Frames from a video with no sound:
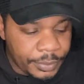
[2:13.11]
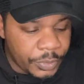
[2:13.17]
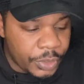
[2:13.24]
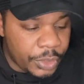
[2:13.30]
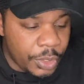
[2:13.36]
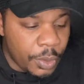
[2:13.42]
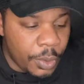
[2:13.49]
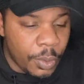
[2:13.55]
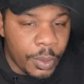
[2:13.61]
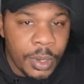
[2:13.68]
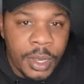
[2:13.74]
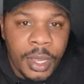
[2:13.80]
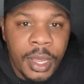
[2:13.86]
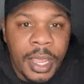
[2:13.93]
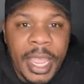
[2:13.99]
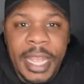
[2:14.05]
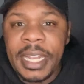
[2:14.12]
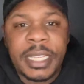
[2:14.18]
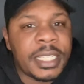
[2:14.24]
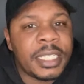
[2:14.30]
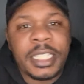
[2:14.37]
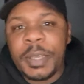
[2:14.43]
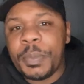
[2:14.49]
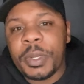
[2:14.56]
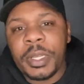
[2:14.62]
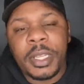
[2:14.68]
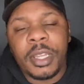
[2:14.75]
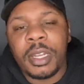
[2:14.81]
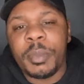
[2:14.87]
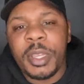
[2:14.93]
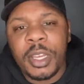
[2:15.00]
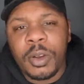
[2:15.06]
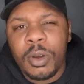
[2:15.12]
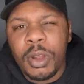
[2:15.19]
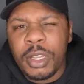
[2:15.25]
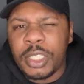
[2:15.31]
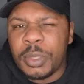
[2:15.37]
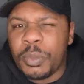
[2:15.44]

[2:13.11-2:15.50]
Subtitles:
So, and this is typically going to be across